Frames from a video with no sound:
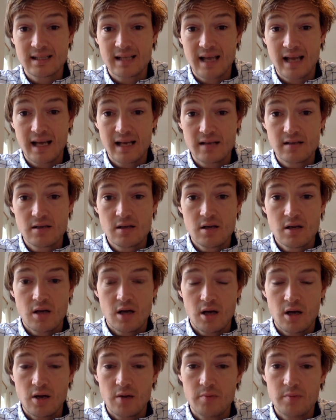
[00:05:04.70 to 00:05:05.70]
scan
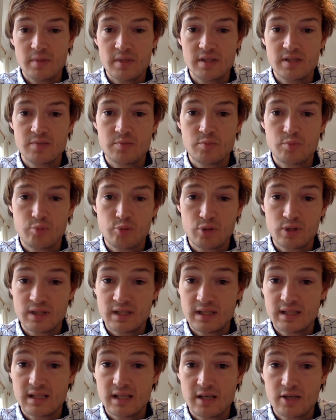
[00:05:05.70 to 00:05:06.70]
is
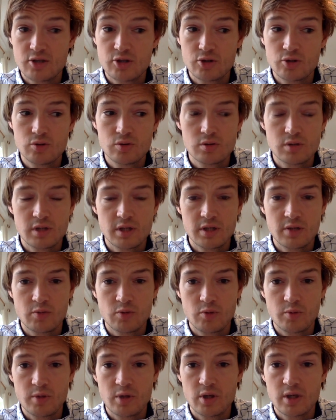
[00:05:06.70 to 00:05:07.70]
pretty essential, and you
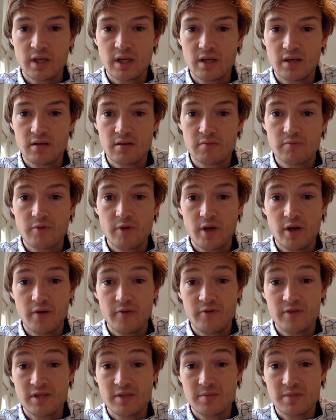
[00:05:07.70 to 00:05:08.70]
want to be looking
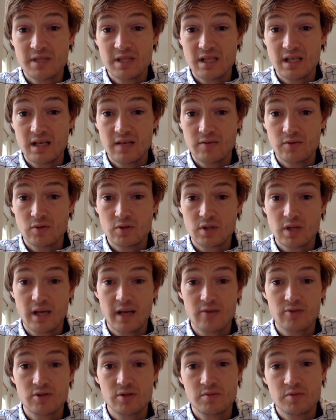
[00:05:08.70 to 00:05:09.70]
at vitamin D levels,
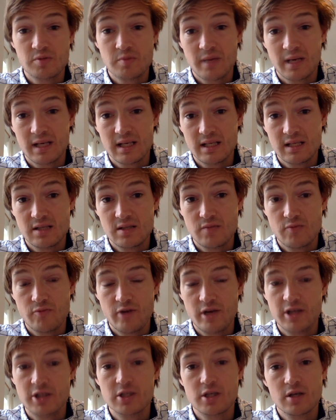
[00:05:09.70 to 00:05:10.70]
calcium to magnesium
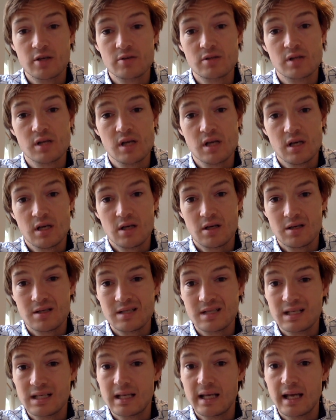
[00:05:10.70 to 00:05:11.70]
ratios, and
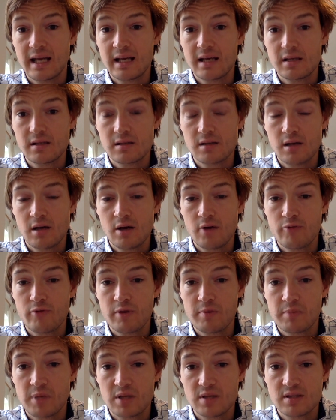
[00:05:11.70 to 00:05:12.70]
ideally getting
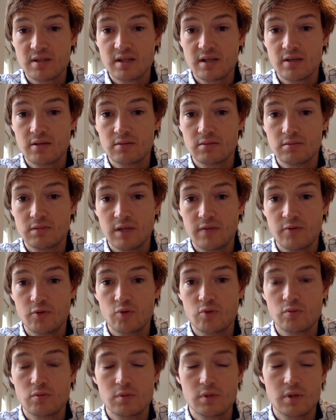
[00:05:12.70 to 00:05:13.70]
red blood cell level